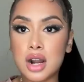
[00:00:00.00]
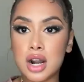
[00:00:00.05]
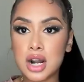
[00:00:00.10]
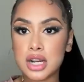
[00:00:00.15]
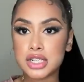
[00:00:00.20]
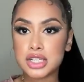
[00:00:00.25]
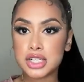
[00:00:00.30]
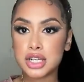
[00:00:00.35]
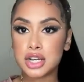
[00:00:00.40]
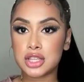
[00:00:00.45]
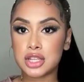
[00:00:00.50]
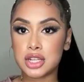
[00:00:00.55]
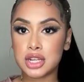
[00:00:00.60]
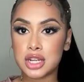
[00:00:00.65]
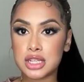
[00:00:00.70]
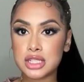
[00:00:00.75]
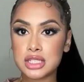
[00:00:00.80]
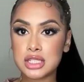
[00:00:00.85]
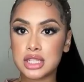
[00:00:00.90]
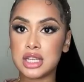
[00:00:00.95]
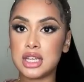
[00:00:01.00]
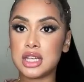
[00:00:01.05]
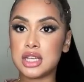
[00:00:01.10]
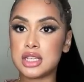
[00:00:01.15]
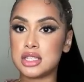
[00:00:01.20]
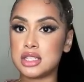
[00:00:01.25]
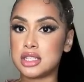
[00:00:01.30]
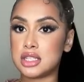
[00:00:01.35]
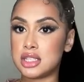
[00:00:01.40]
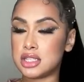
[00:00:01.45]
All right, y'all, the next thing
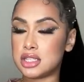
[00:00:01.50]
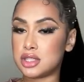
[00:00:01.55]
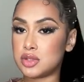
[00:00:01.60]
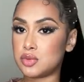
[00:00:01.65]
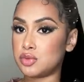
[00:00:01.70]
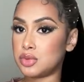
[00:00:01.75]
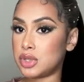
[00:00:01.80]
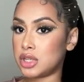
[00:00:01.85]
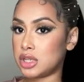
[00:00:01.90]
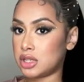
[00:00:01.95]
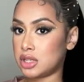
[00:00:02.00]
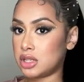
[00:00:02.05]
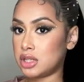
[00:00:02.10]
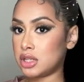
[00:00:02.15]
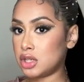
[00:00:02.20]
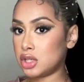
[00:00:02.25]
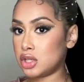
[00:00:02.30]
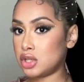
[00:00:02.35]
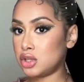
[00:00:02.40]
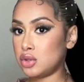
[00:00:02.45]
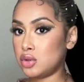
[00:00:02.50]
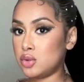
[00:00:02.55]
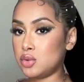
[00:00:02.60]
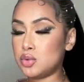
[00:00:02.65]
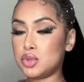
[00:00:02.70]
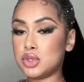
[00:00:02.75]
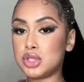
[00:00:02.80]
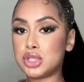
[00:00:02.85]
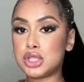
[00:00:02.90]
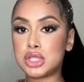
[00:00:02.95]
is this really cute
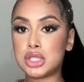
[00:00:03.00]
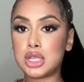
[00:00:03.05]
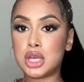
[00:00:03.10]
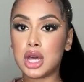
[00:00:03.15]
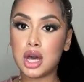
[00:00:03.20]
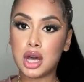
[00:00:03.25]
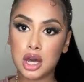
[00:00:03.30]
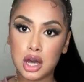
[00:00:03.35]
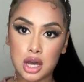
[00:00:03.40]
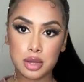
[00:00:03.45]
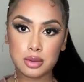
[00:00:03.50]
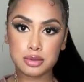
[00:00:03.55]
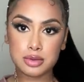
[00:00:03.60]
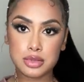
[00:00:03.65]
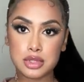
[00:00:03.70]
top.